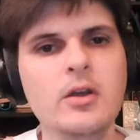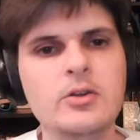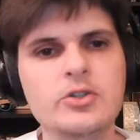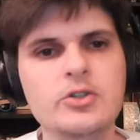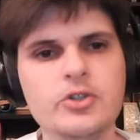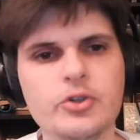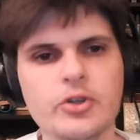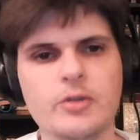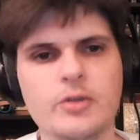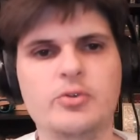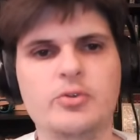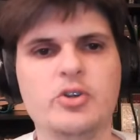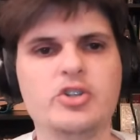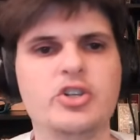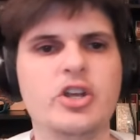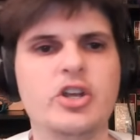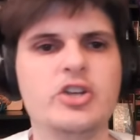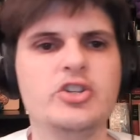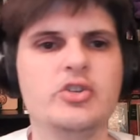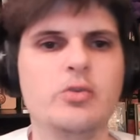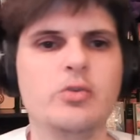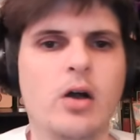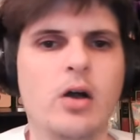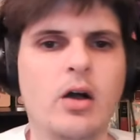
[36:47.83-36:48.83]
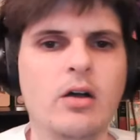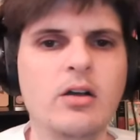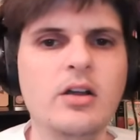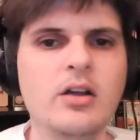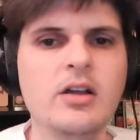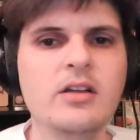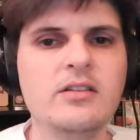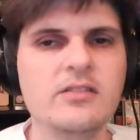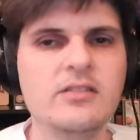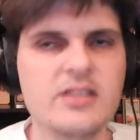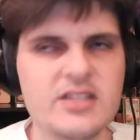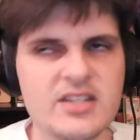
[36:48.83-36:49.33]
Truly appreciate you all
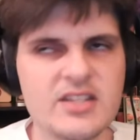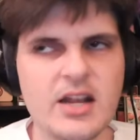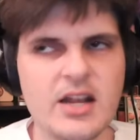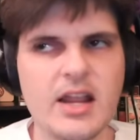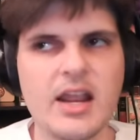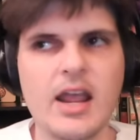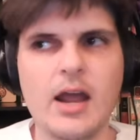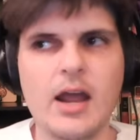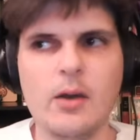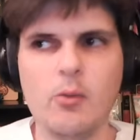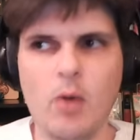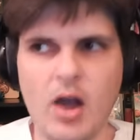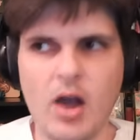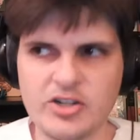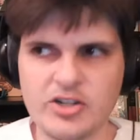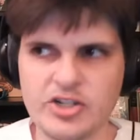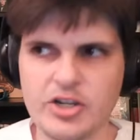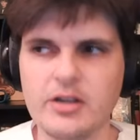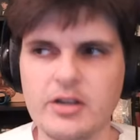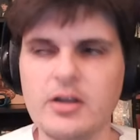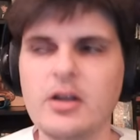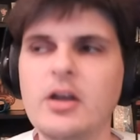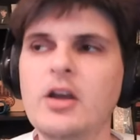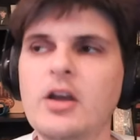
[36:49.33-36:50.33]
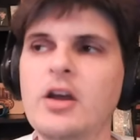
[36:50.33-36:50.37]
listening and watching.